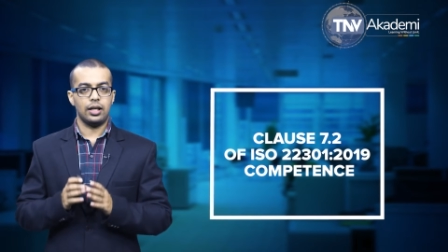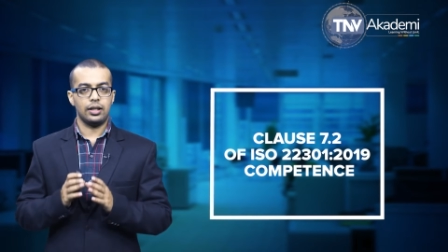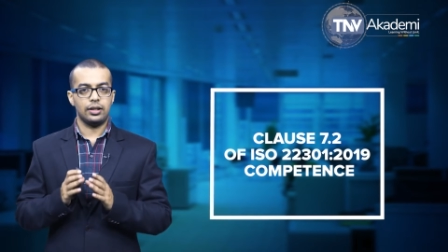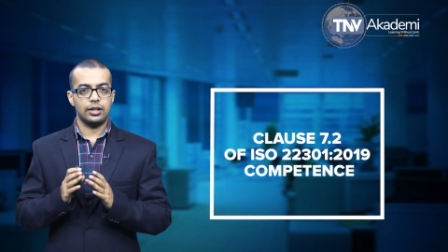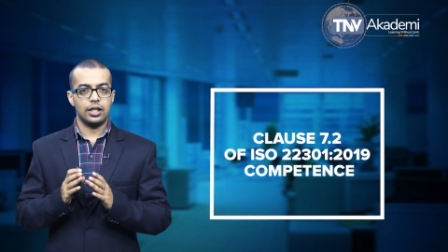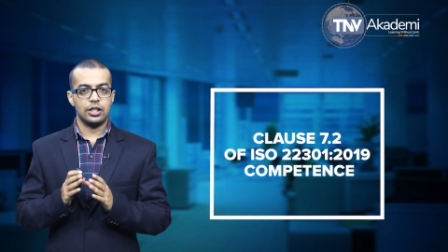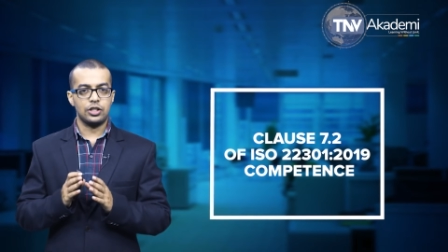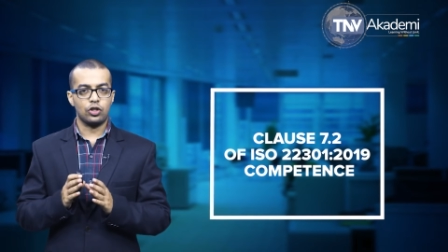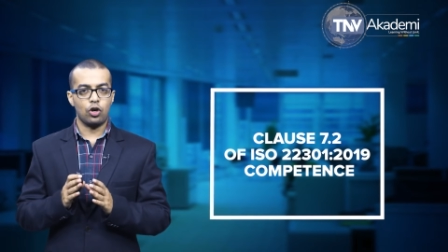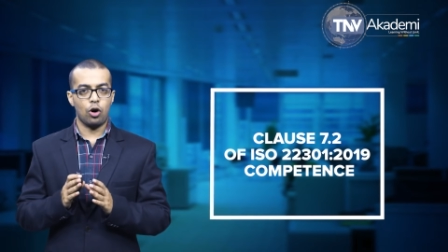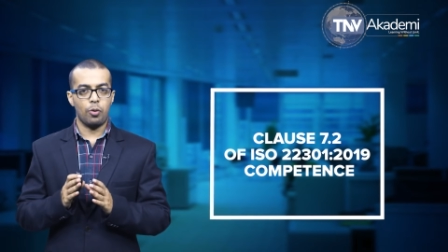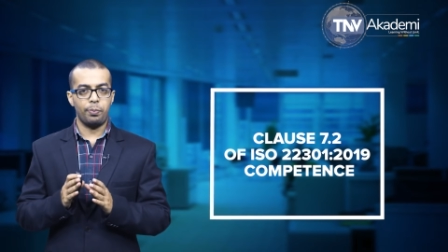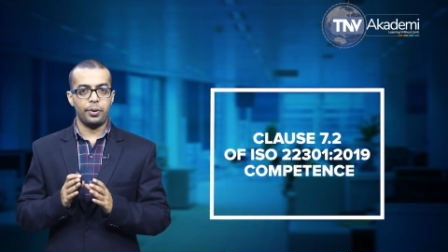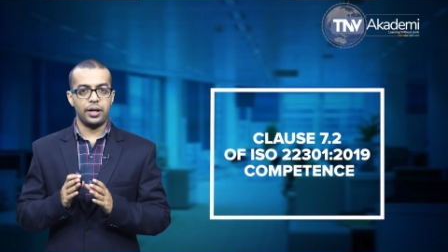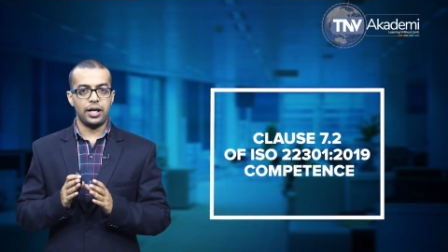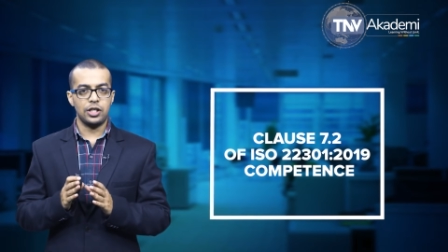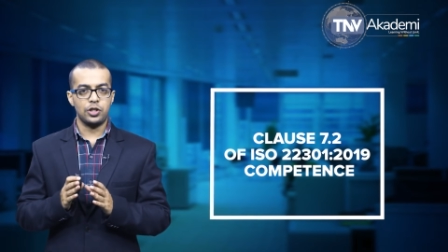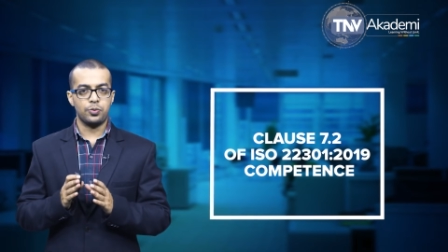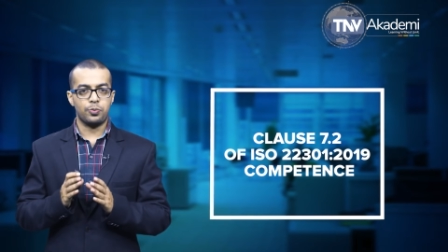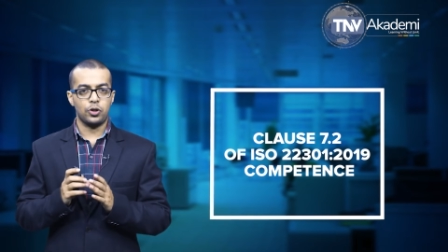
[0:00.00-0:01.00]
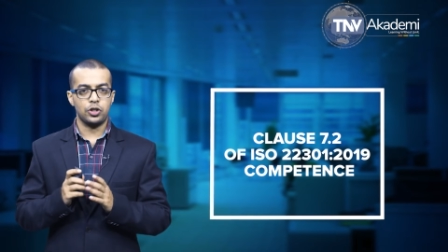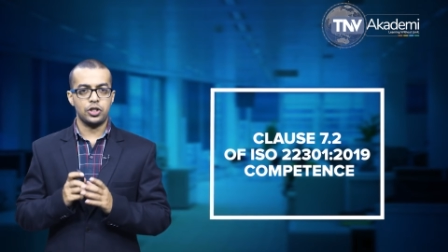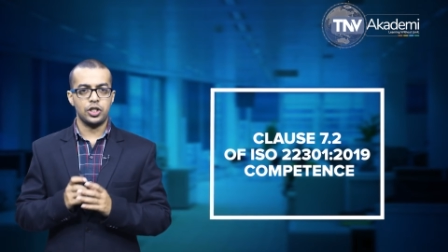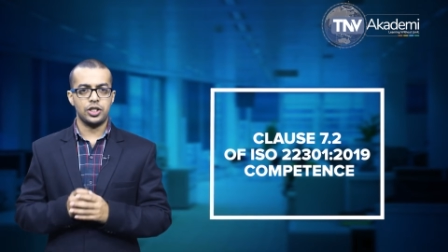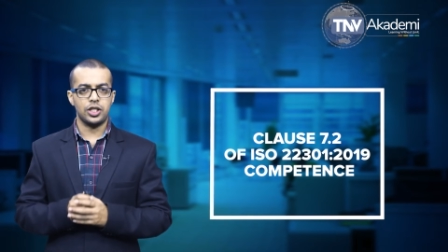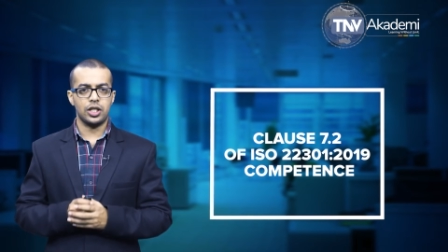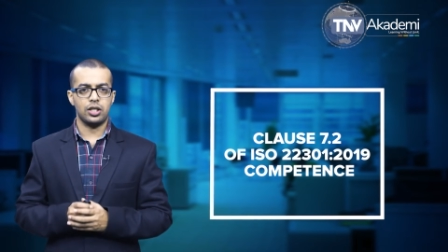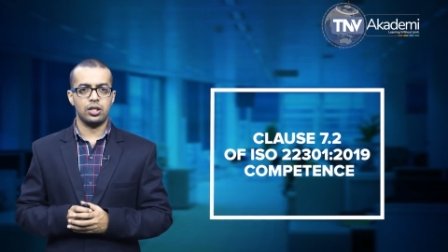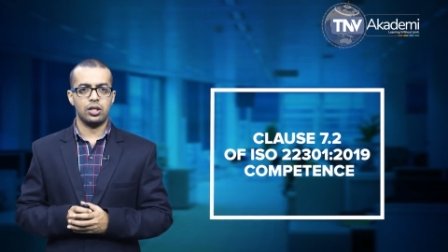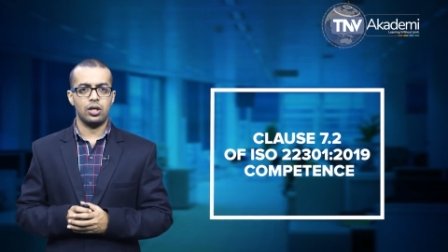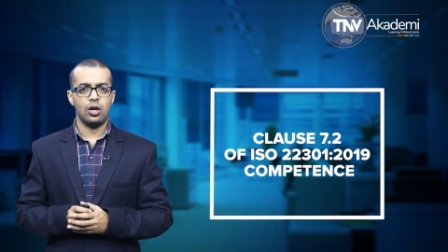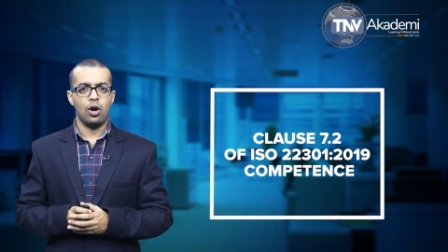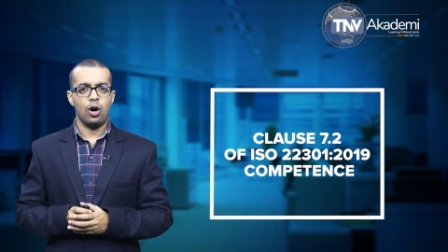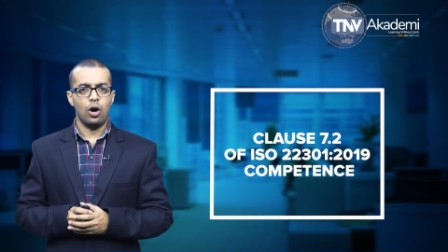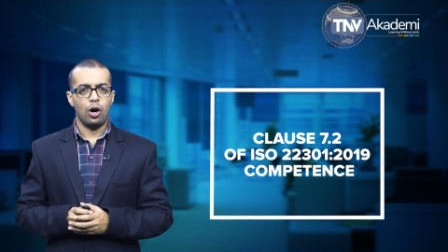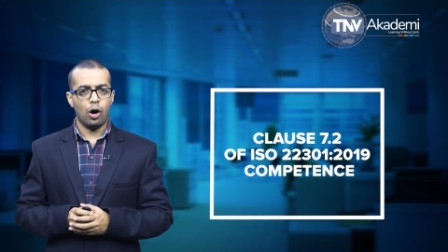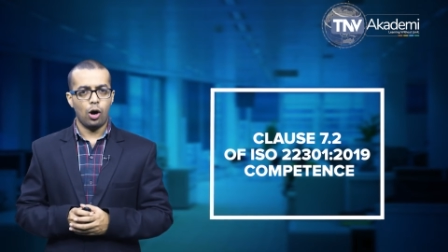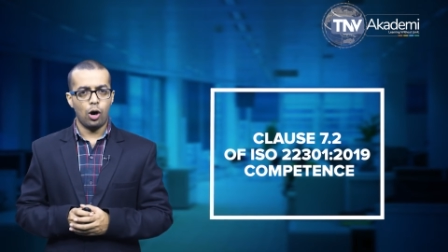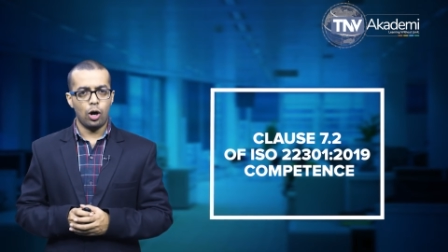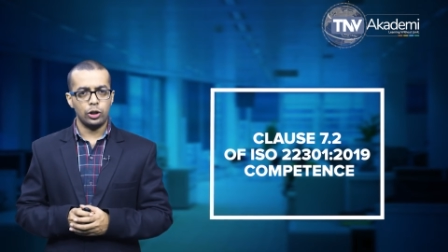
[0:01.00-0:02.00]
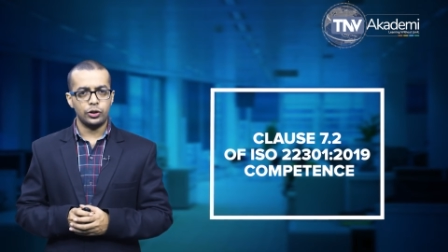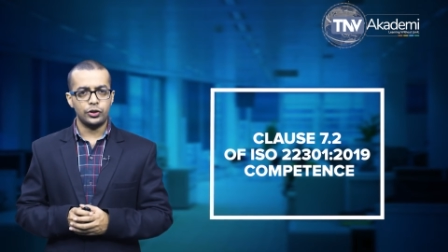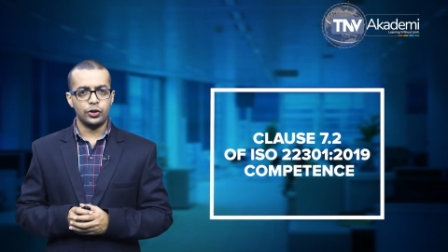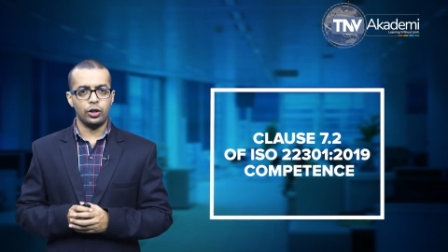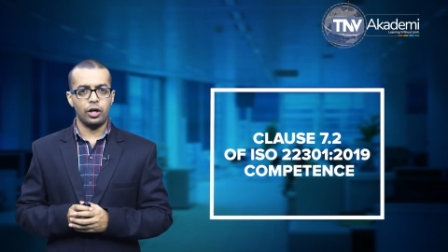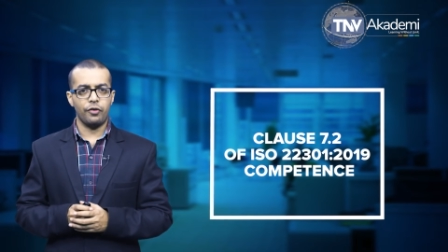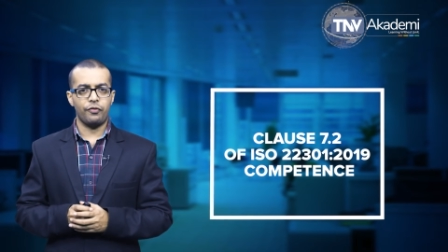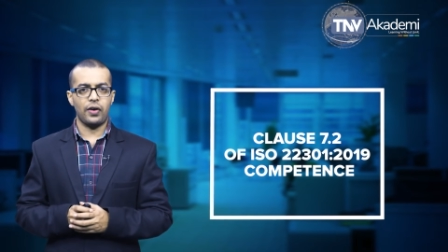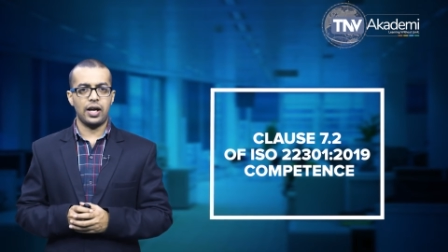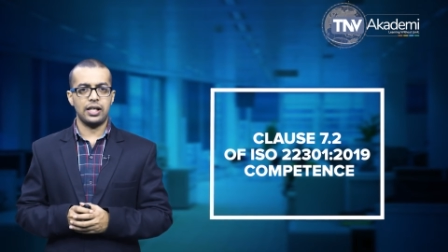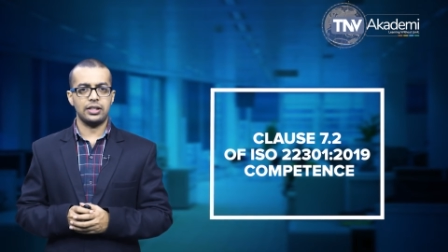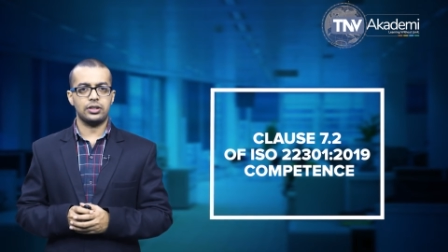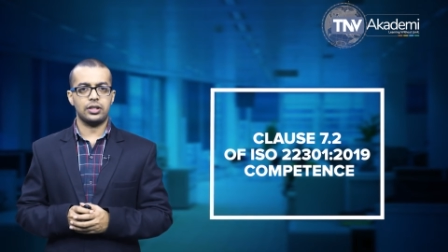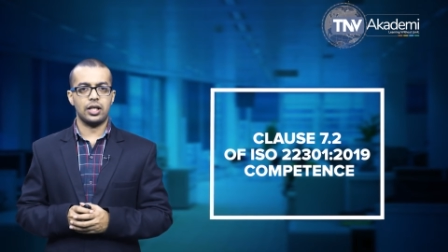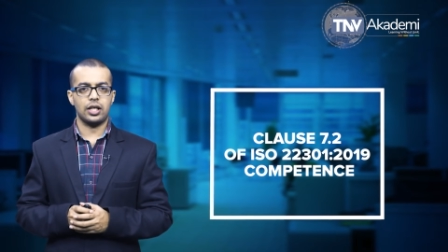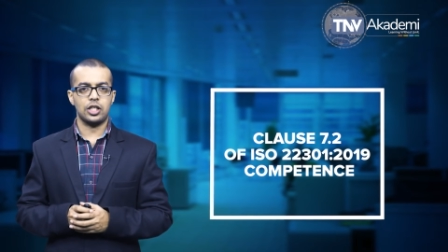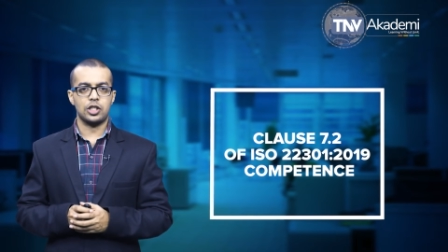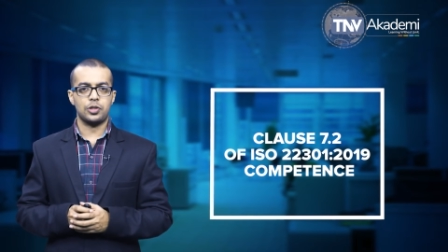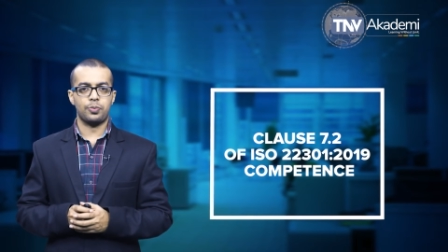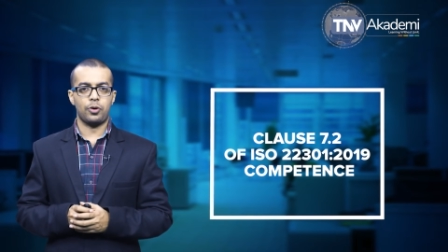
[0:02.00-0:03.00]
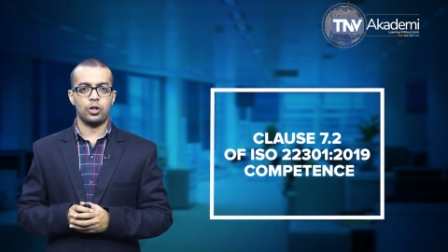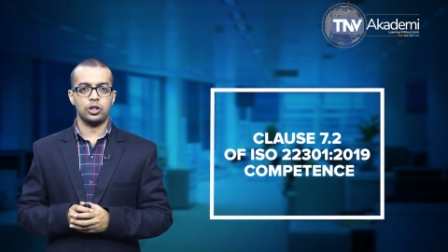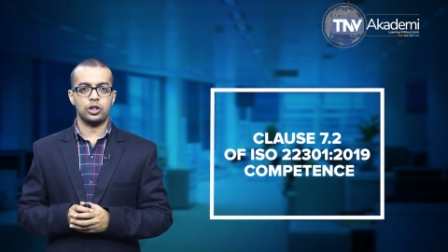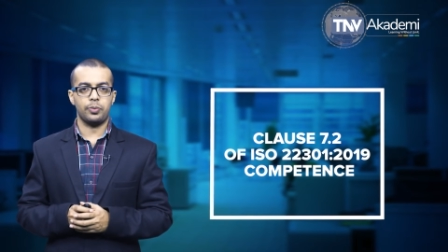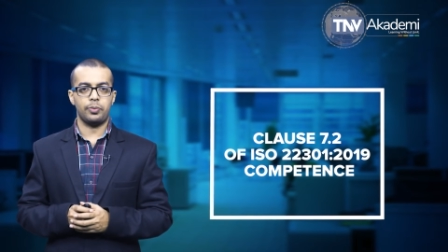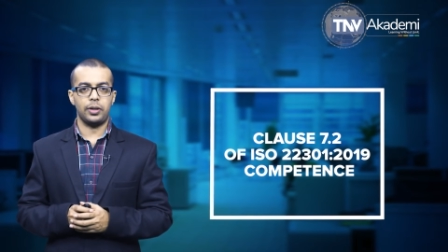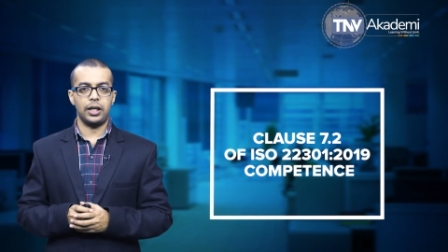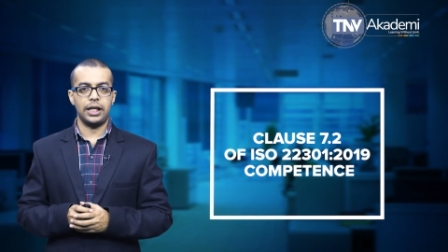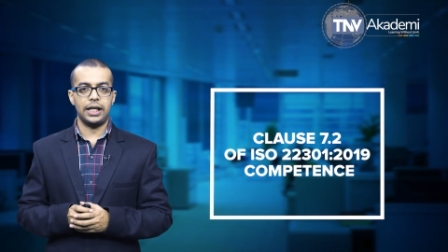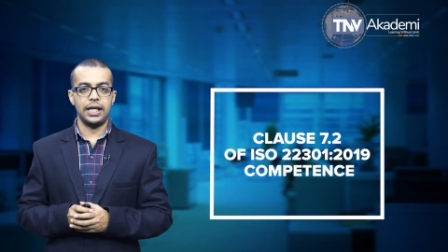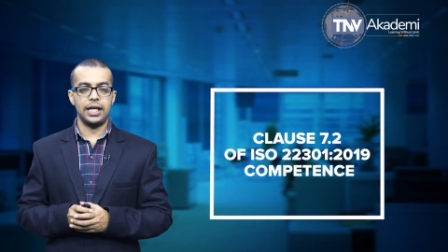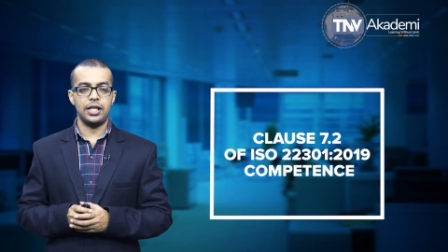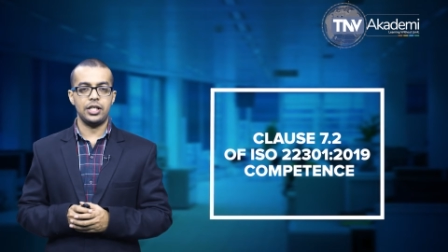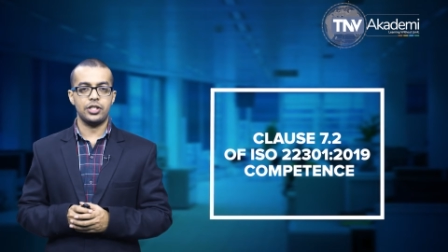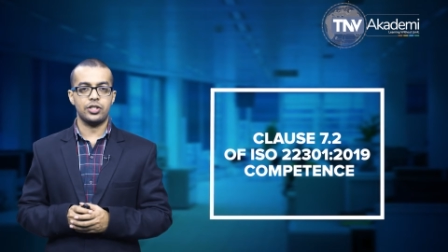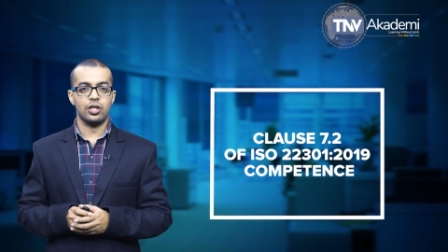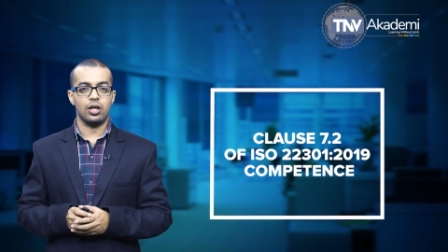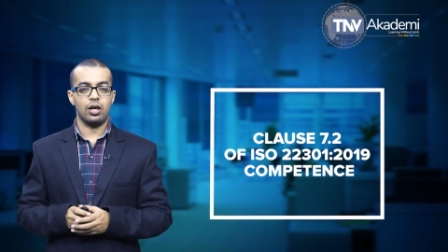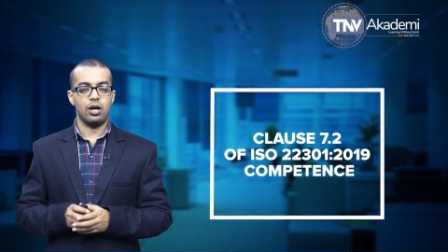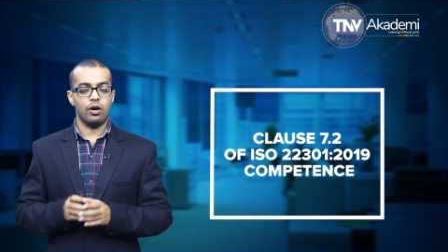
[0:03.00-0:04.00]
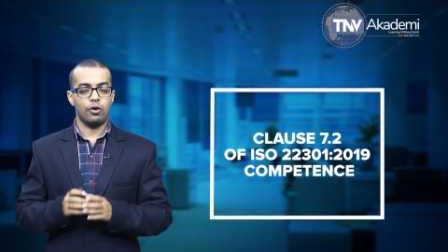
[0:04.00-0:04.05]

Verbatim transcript: This competence procedure also defines the responsibilities